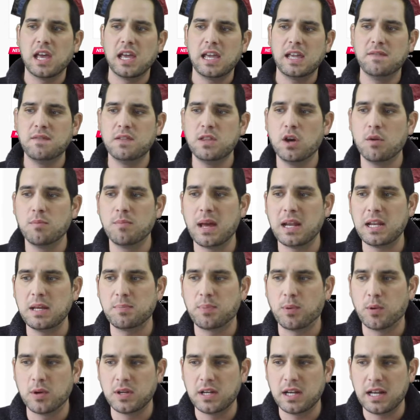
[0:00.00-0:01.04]
Even though many
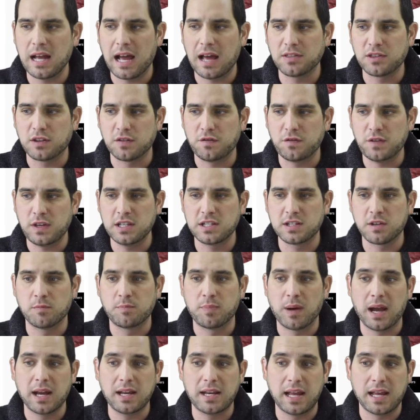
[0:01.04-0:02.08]
pointed out the fees of
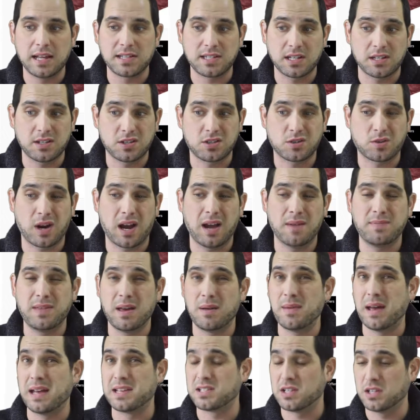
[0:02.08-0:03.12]
Binance and described
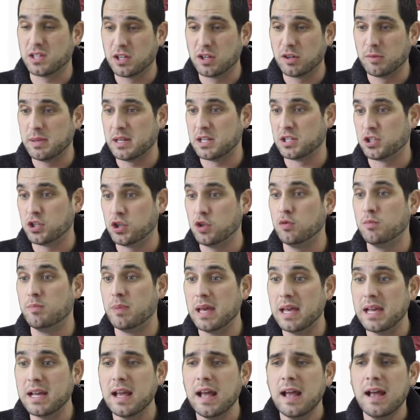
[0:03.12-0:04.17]
them as a little bit too
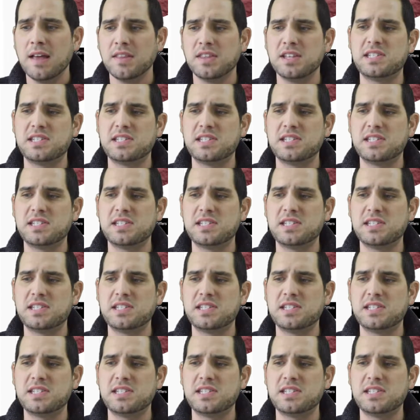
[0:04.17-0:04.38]
big,